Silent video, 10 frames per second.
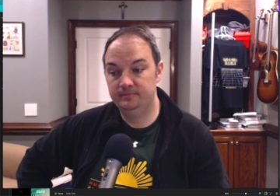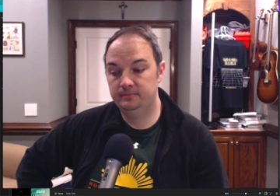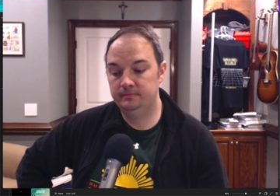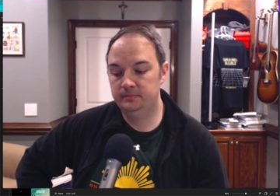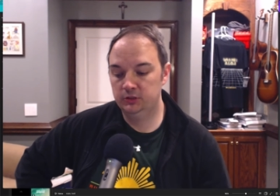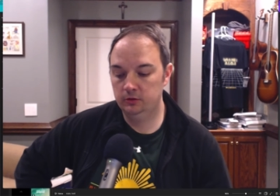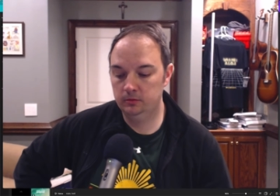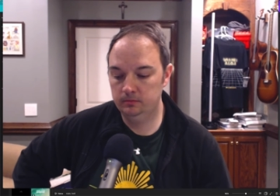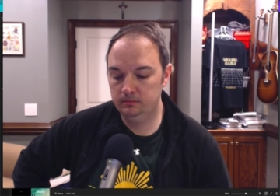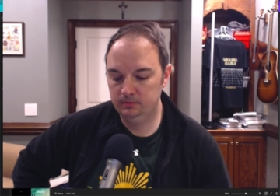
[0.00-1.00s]
So,
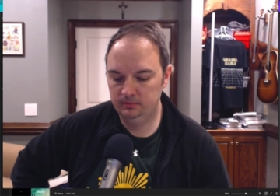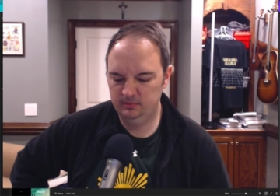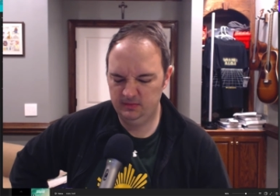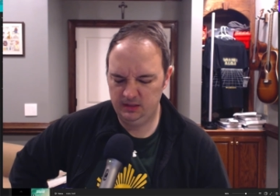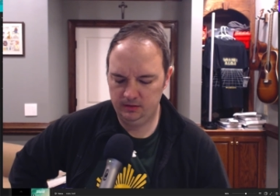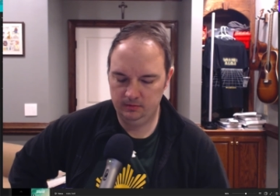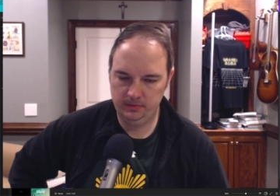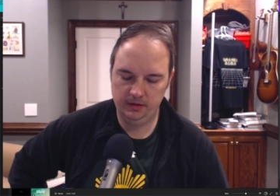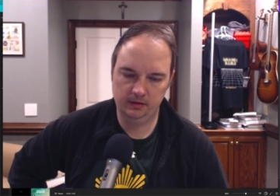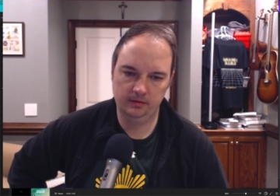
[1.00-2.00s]
oh
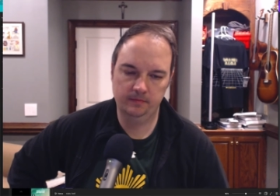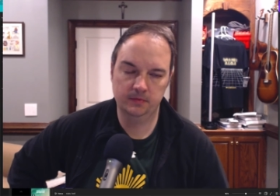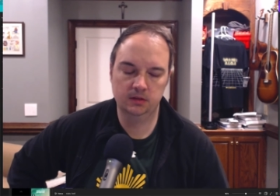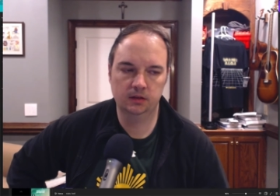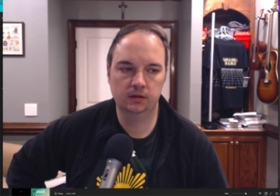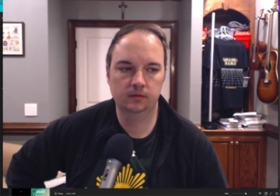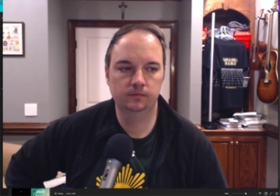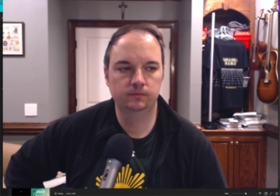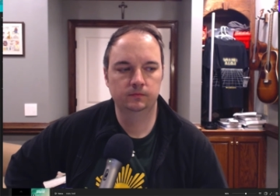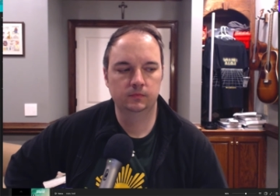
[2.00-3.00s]
man, it's like
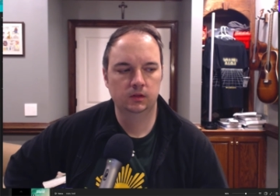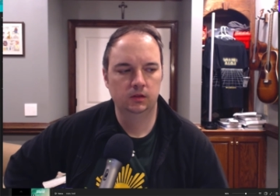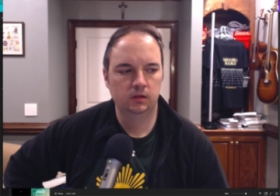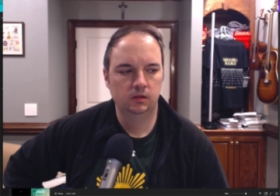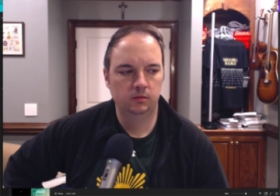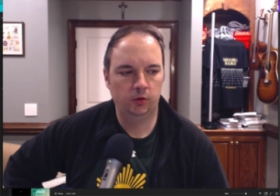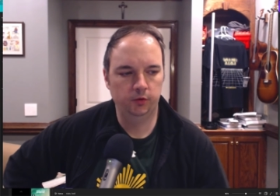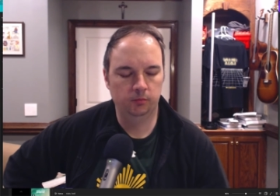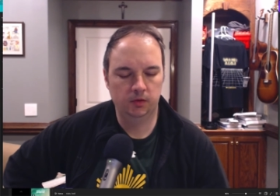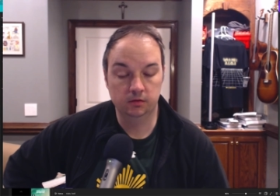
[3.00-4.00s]
pulled a
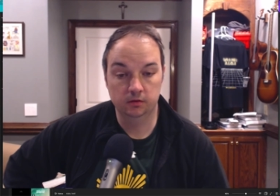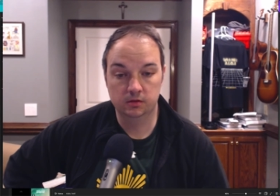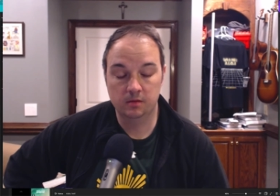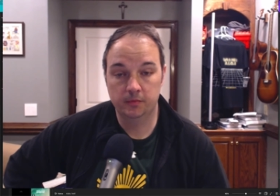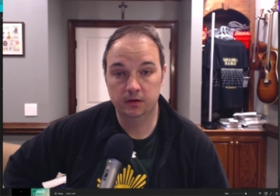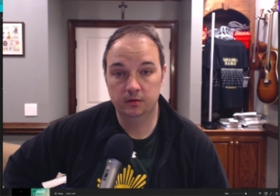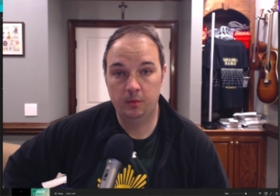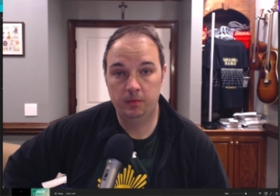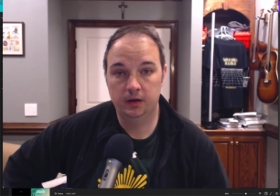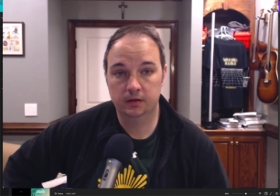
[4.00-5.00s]
muscle or something in my
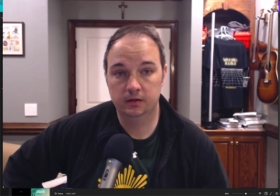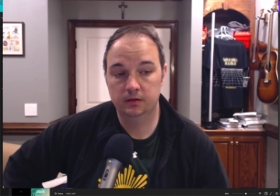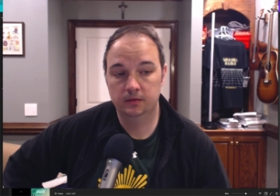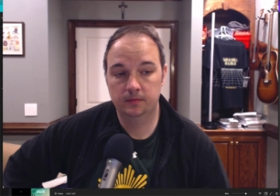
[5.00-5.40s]
back, and